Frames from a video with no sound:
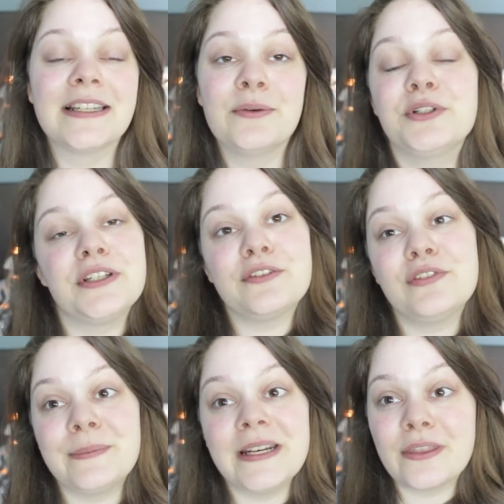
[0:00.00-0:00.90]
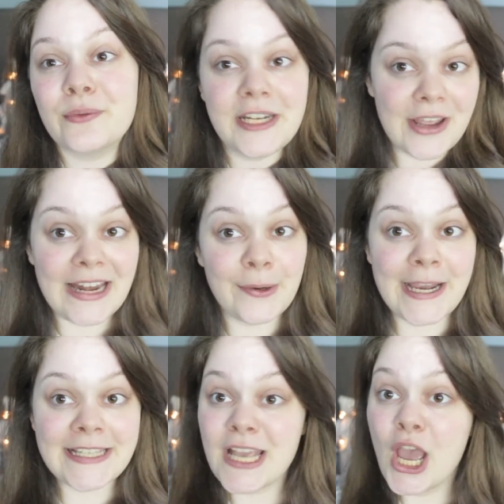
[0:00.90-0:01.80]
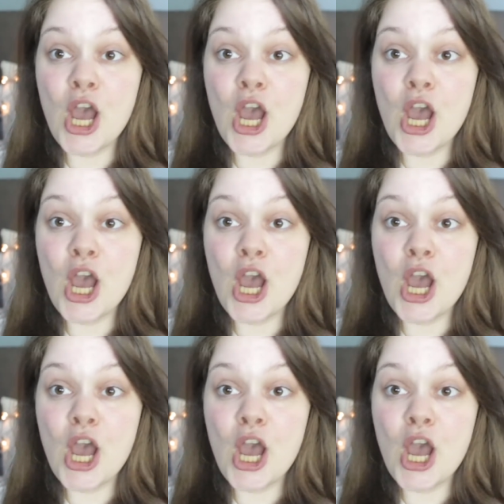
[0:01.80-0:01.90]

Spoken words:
and I wanted to film another video anyways,